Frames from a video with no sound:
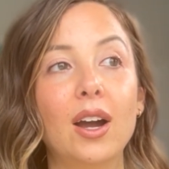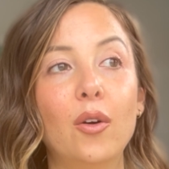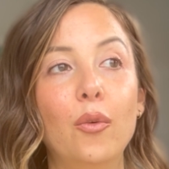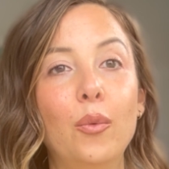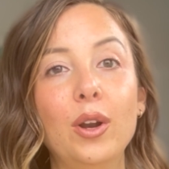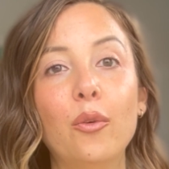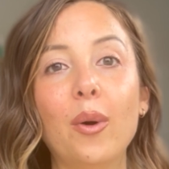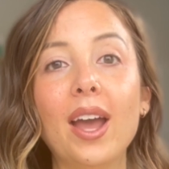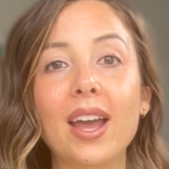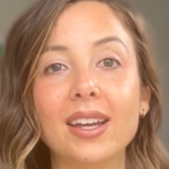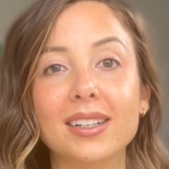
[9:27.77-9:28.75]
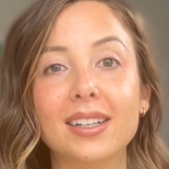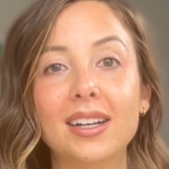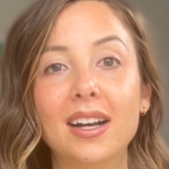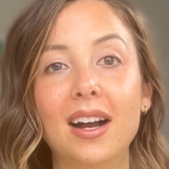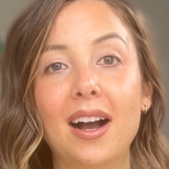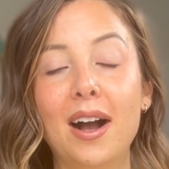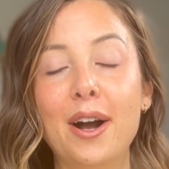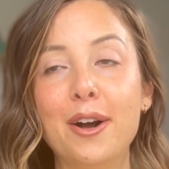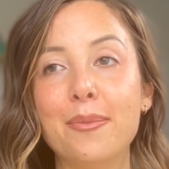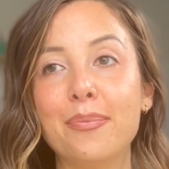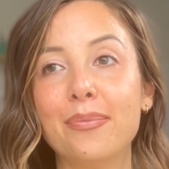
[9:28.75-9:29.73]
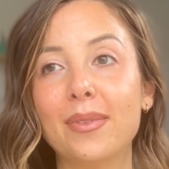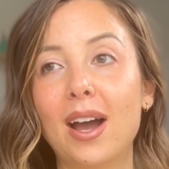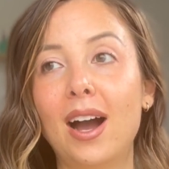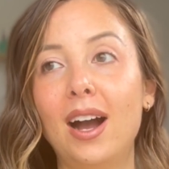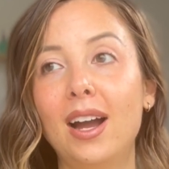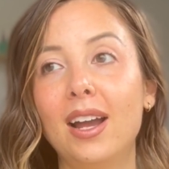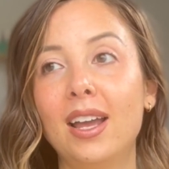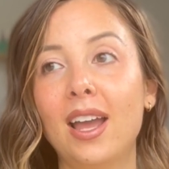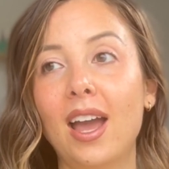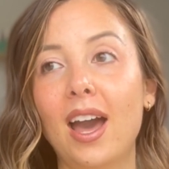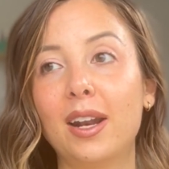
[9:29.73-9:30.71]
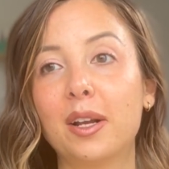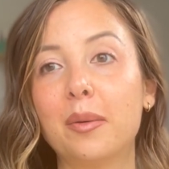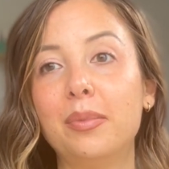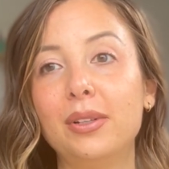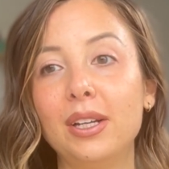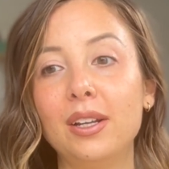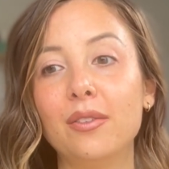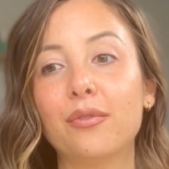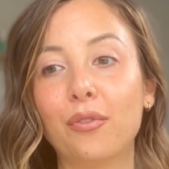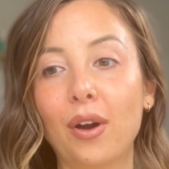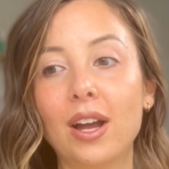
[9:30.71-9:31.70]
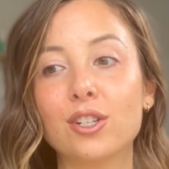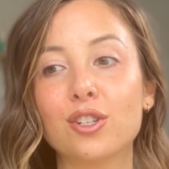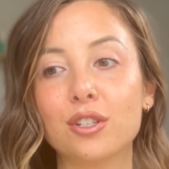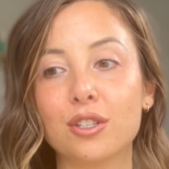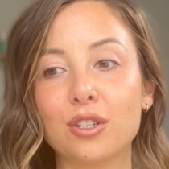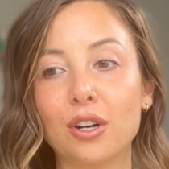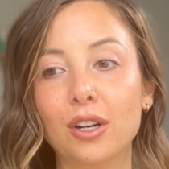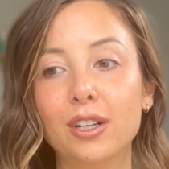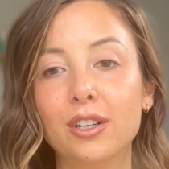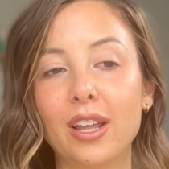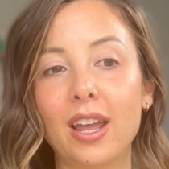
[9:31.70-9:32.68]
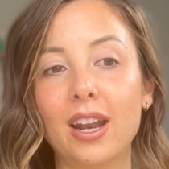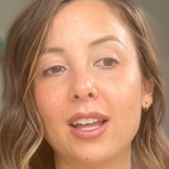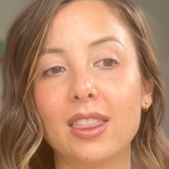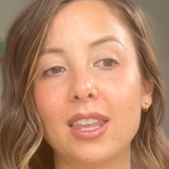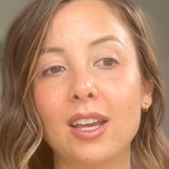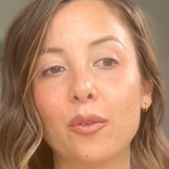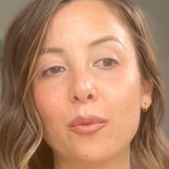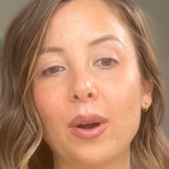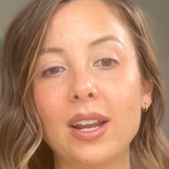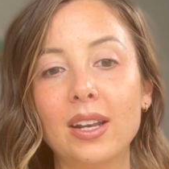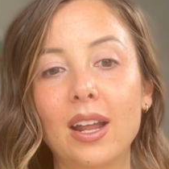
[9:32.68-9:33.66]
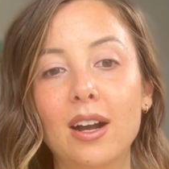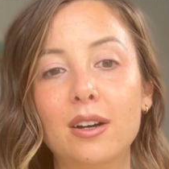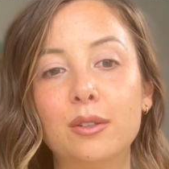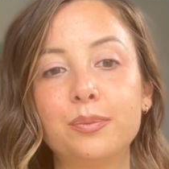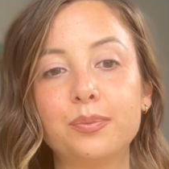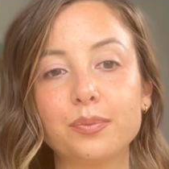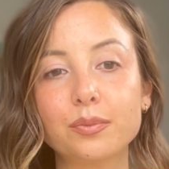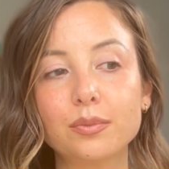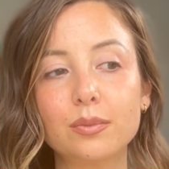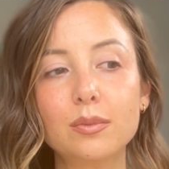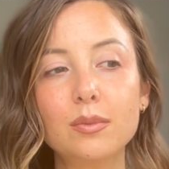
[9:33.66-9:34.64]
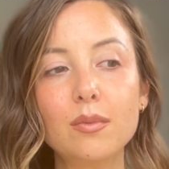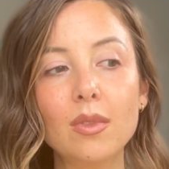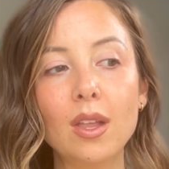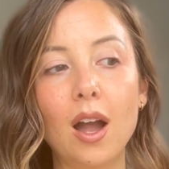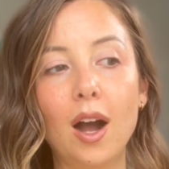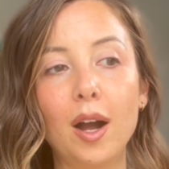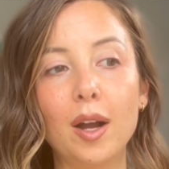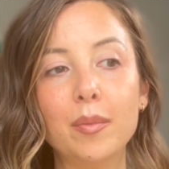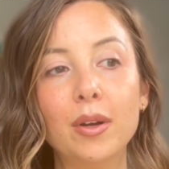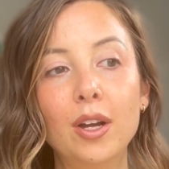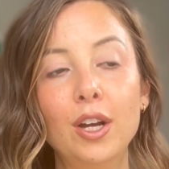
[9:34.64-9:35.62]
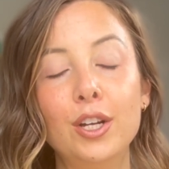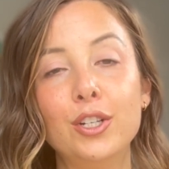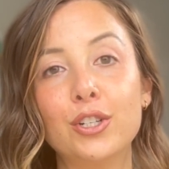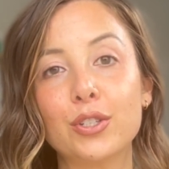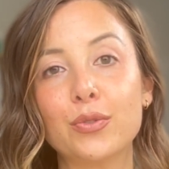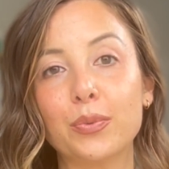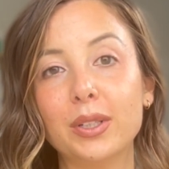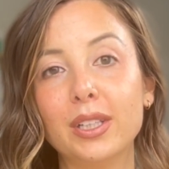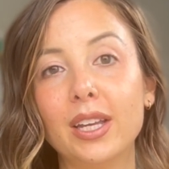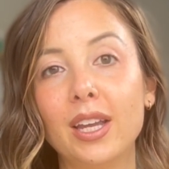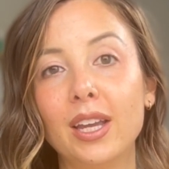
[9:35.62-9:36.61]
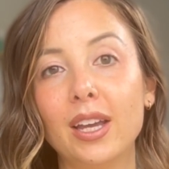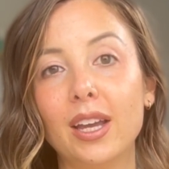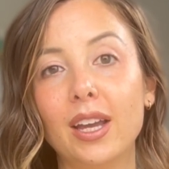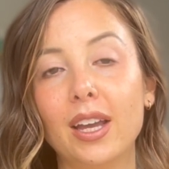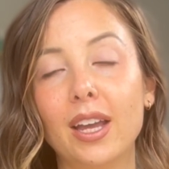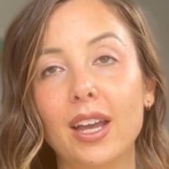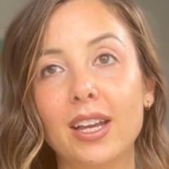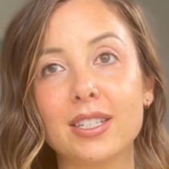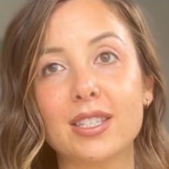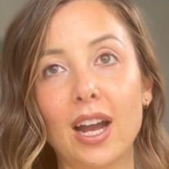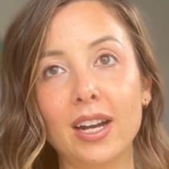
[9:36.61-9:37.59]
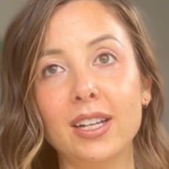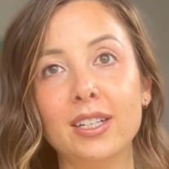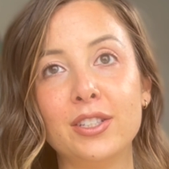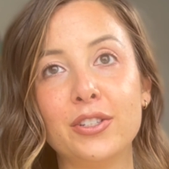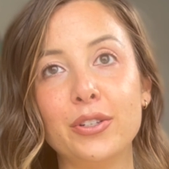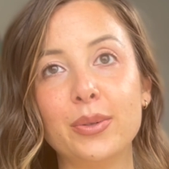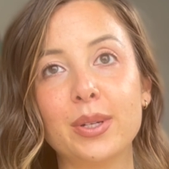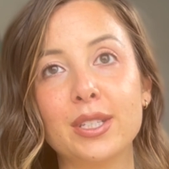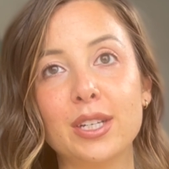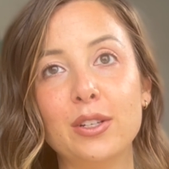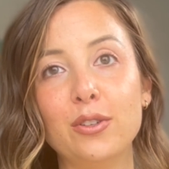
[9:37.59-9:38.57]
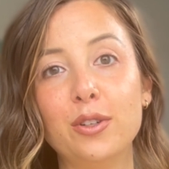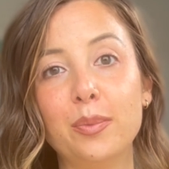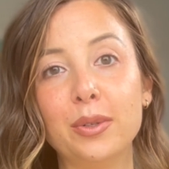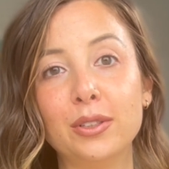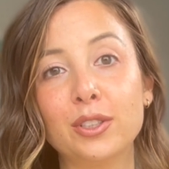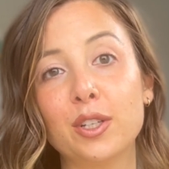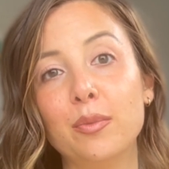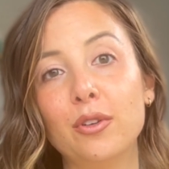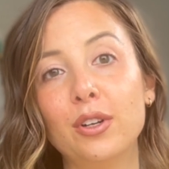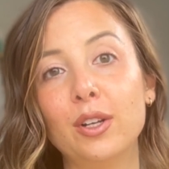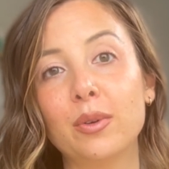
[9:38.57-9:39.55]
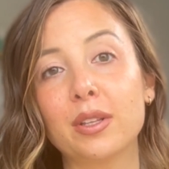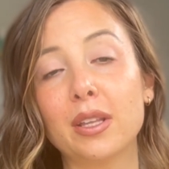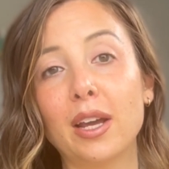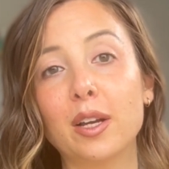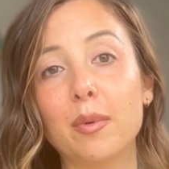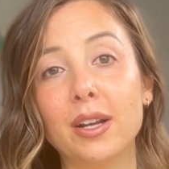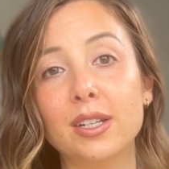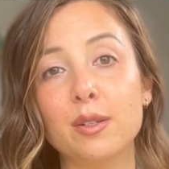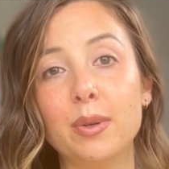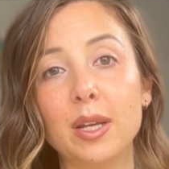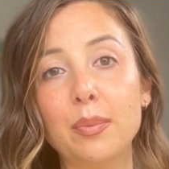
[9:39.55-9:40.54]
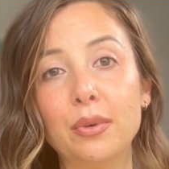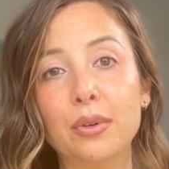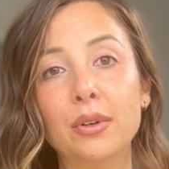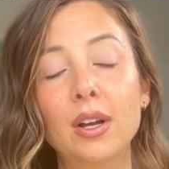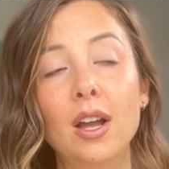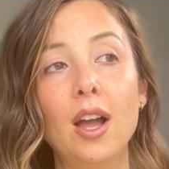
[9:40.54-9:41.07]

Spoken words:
went away. I had a complete fresh start, and I think right now I'm just really excited to continue to build community with like-minded people,